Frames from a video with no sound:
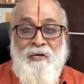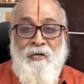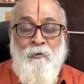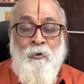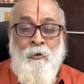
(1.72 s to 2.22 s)

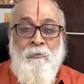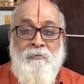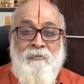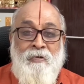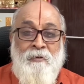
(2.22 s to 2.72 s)
Hari
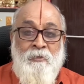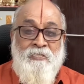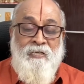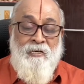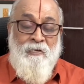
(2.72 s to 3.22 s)
Om,
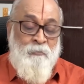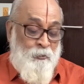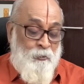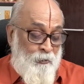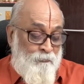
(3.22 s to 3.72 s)

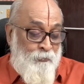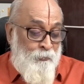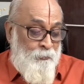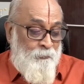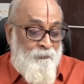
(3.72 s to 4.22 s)
Namaskaram to all of
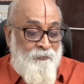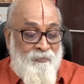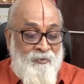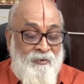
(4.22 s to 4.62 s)
you.